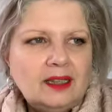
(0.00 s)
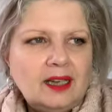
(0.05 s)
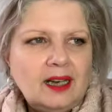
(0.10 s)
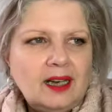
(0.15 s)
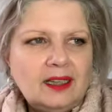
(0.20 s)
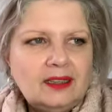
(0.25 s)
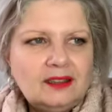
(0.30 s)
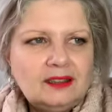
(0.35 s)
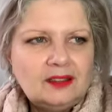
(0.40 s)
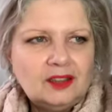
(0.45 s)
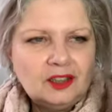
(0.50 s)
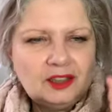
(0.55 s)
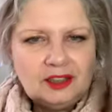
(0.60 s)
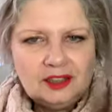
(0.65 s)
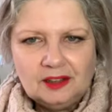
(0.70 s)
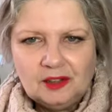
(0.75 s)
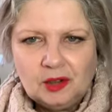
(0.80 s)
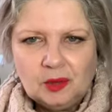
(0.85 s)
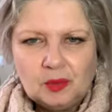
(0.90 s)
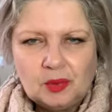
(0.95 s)
I
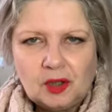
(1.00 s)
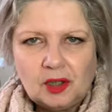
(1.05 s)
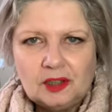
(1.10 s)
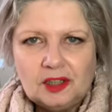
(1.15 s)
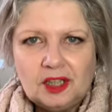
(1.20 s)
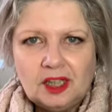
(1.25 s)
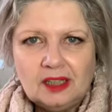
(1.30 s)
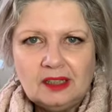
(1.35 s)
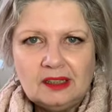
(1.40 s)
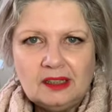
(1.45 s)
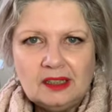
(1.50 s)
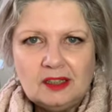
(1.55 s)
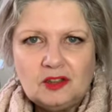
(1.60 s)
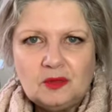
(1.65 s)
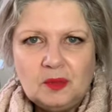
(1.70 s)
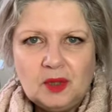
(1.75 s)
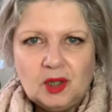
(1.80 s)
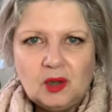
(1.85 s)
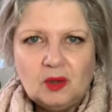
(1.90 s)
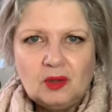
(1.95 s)
started the project is
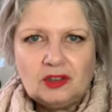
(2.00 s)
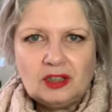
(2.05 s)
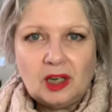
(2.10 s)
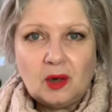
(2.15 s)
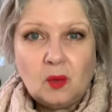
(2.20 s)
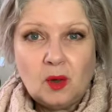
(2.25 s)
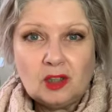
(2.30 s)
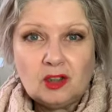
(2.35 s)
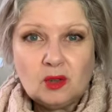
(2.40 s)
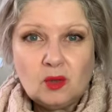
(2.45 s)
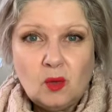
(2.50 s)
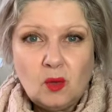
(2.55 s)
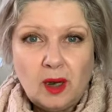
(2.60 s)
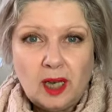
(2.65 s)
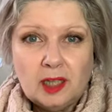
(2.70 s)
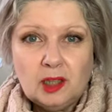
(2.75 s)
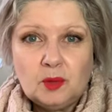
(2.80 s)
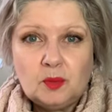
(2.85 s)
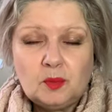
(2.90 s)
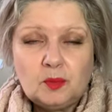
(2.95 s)
because I was
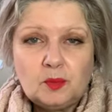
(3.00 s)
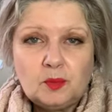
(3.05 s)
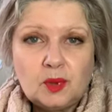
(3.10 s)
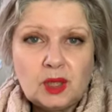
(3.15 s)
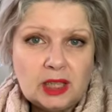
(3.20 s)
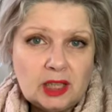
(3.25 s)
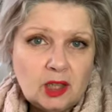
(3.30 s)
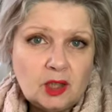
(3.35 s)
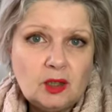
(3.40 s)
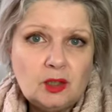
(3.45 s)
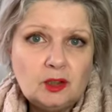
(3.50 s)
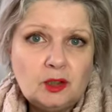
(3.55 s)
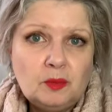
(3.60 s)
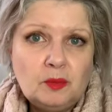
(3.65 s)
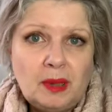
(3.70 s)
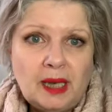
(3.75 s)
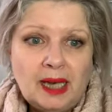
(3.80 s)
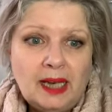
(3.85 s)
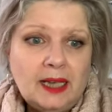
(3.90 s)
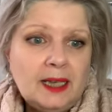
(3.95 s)
quite pressured
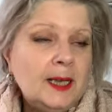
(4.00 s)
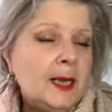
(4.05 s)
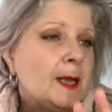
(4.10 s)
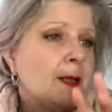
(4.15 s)
by,